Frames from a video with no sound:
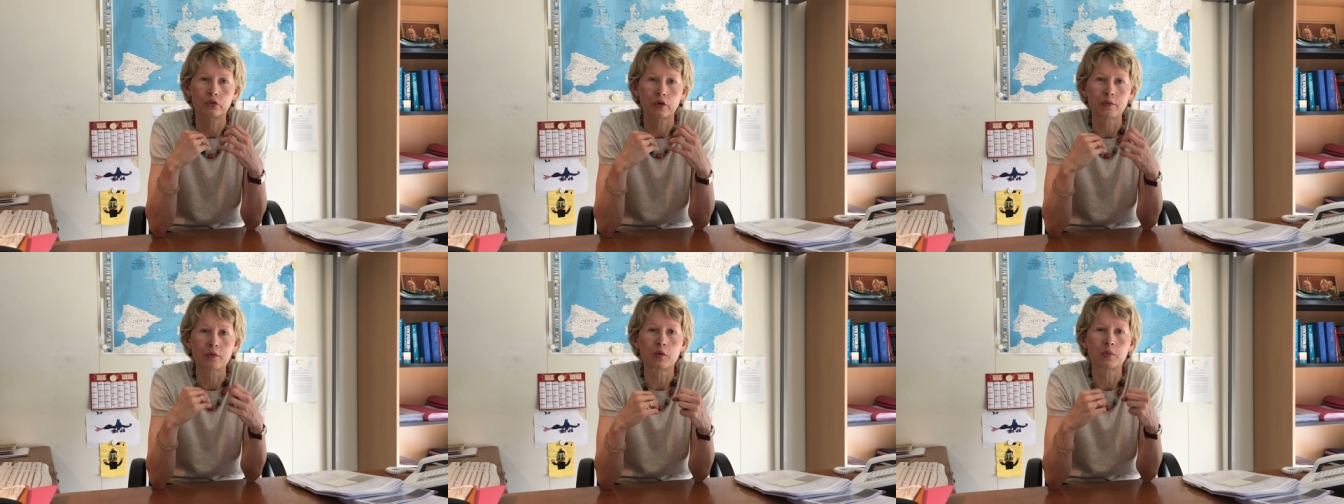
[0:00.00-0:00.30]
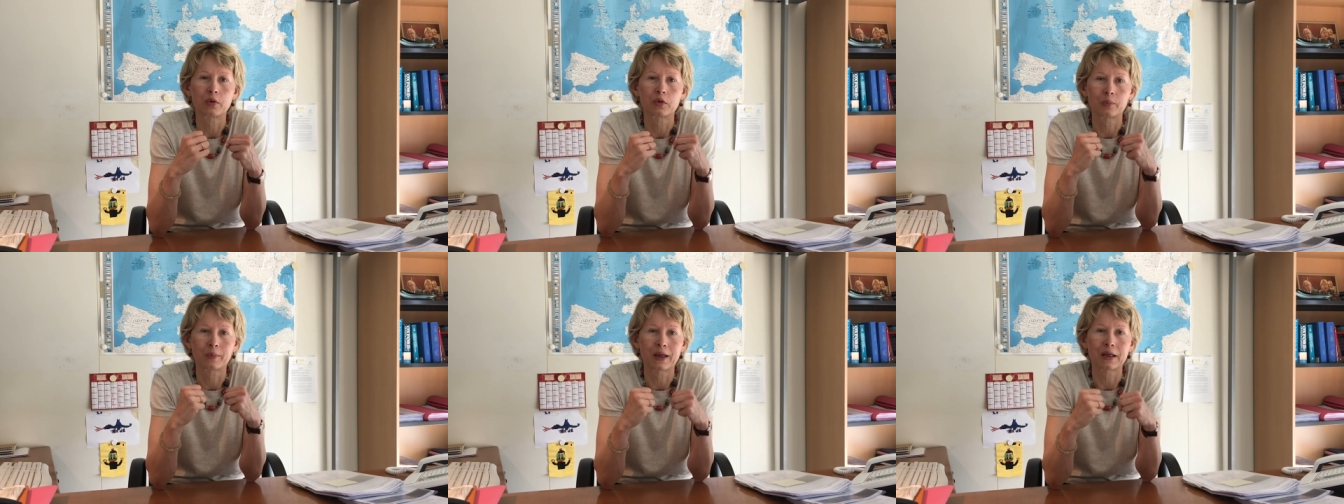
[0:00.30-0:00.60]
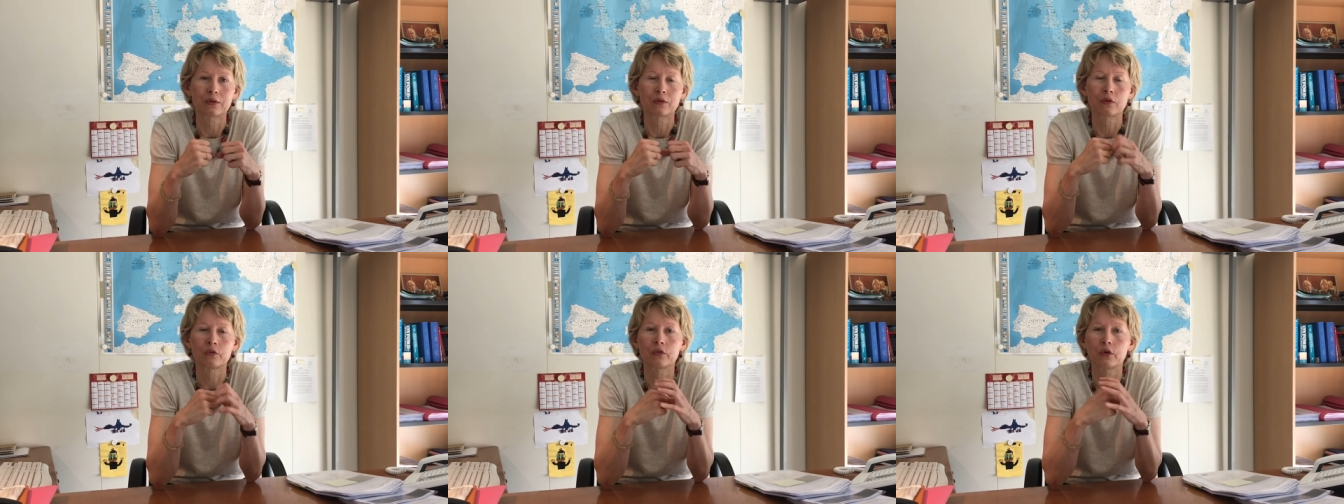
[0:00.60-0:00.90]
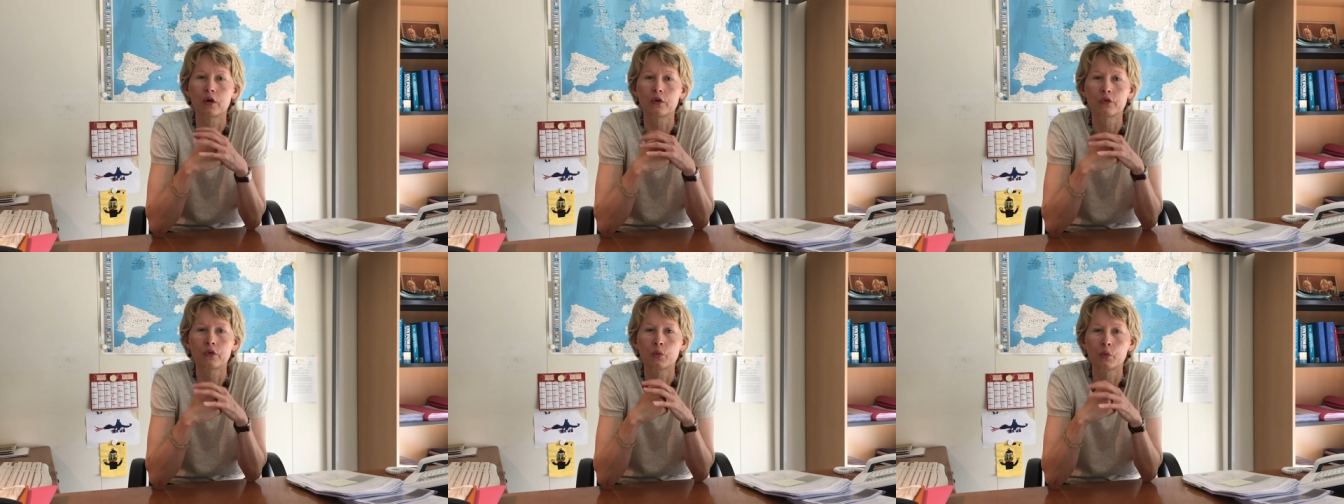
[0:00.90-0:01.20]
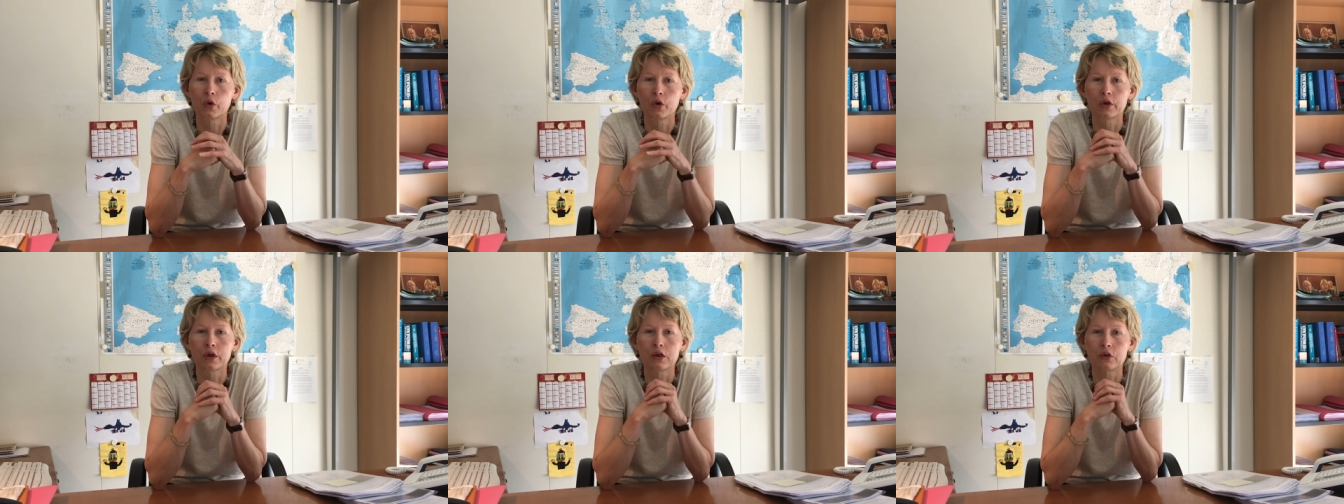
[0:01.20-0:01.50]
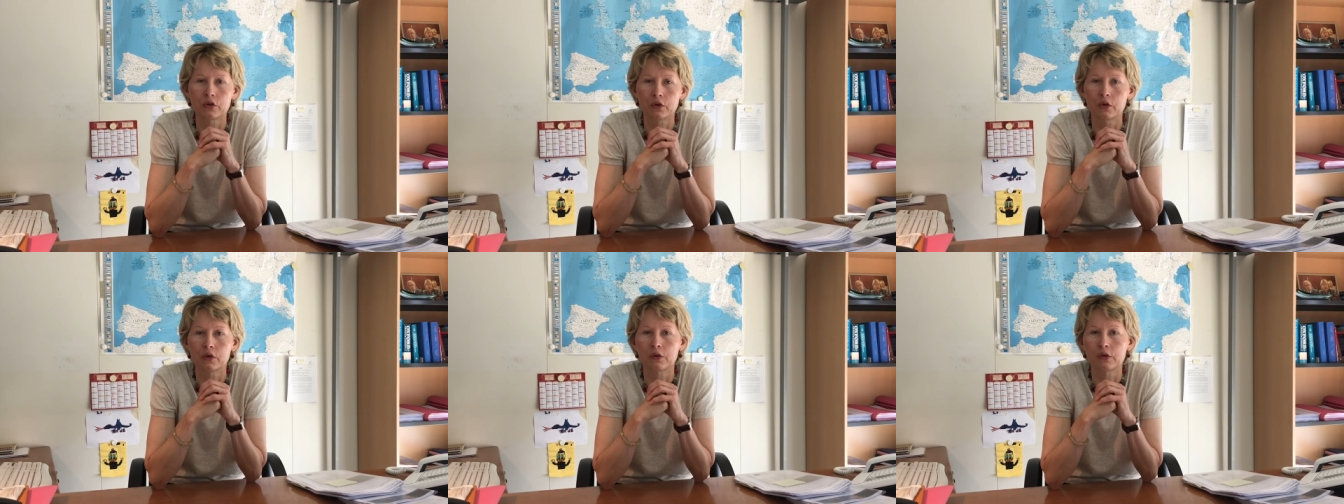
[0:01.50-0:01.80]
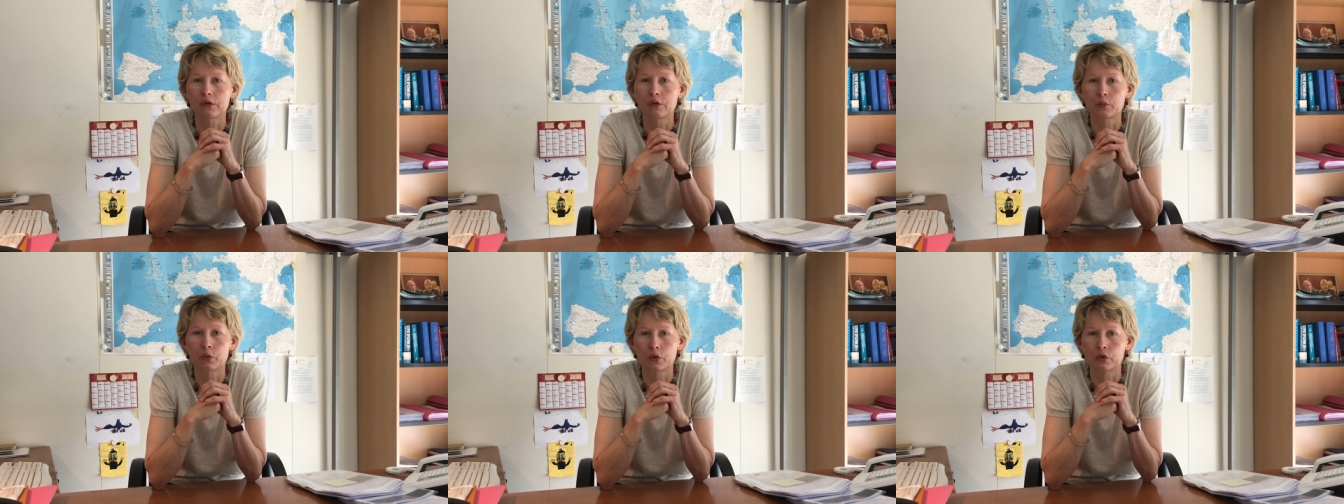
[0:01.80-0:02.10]
from the perspective of the working
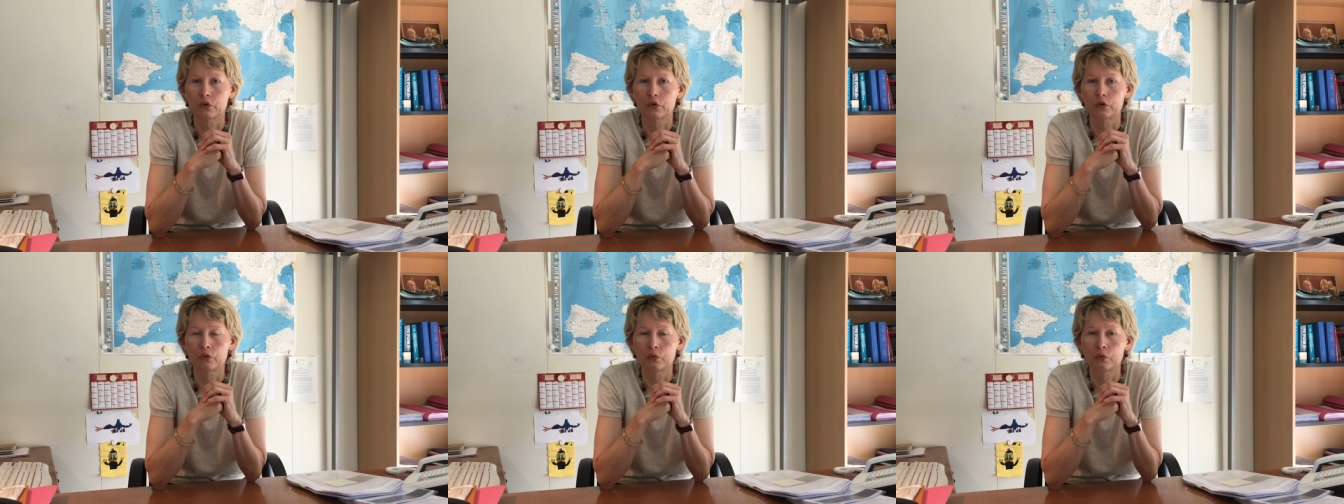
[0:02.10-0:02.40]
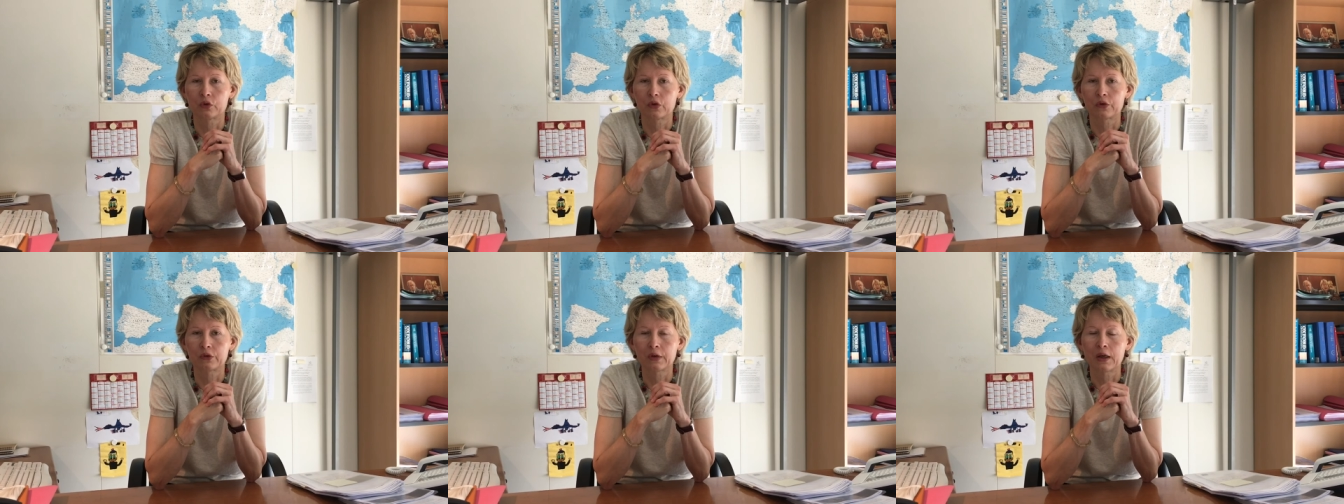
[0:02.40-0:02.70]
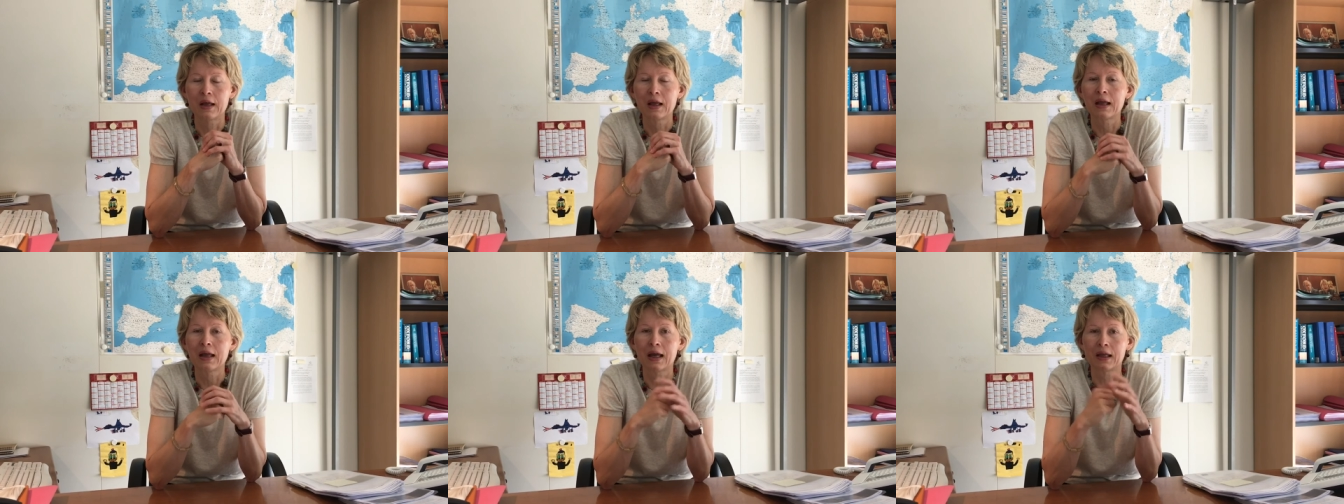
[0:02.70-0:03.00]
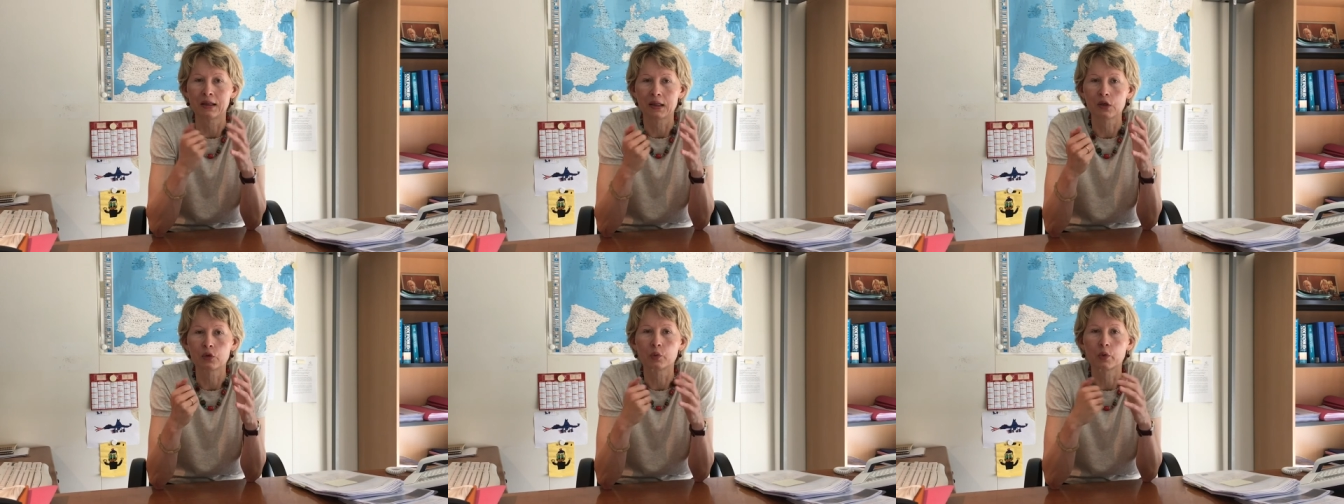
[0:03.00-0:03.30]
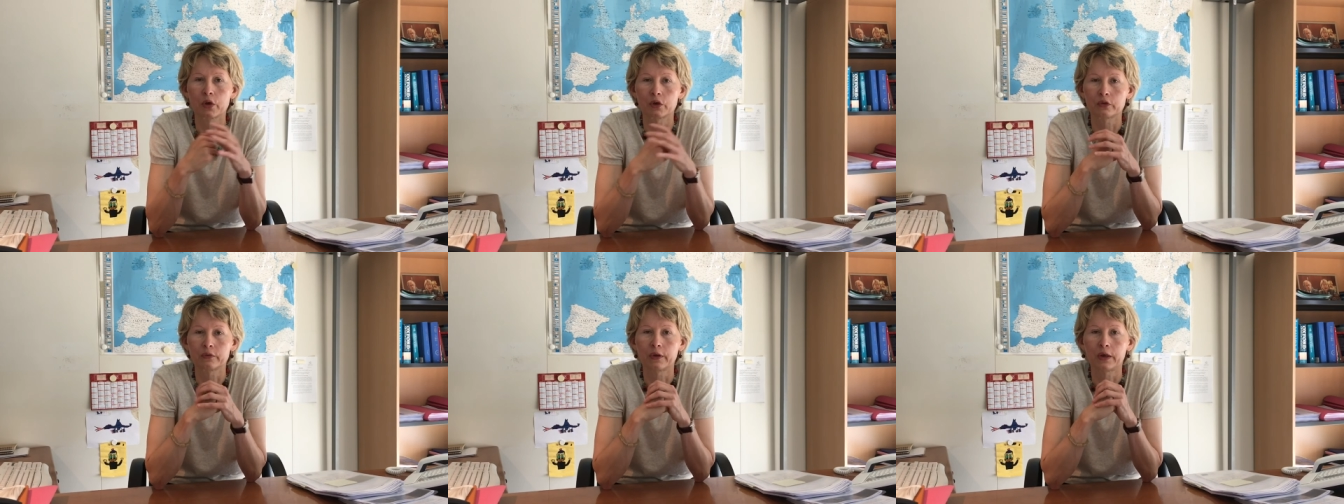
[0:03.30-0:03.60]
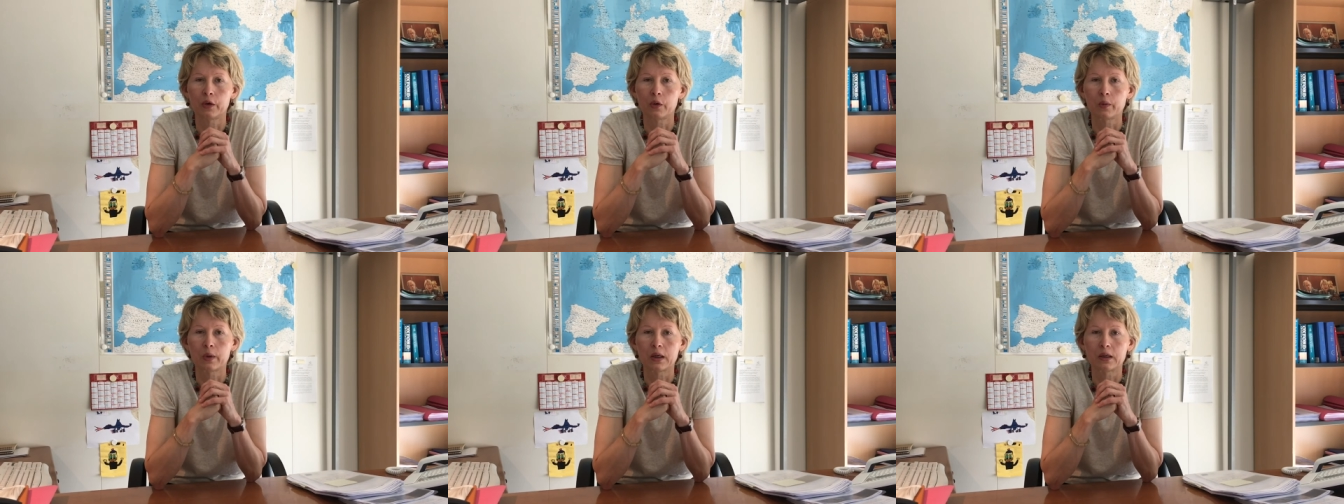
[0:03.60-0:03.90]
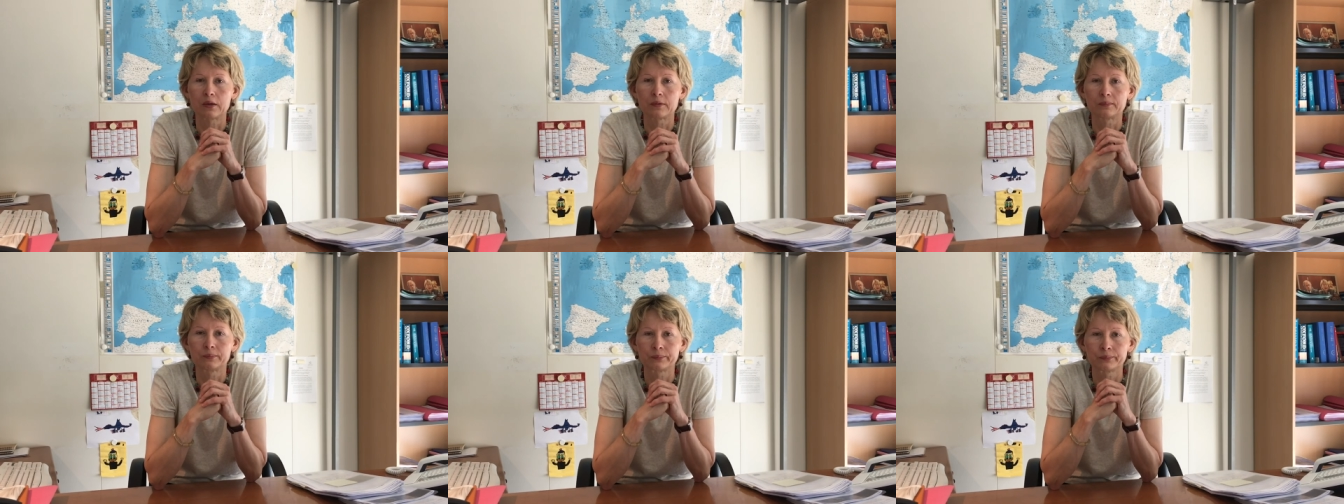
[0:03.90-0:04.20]
judges and prosecutors, and this works very well.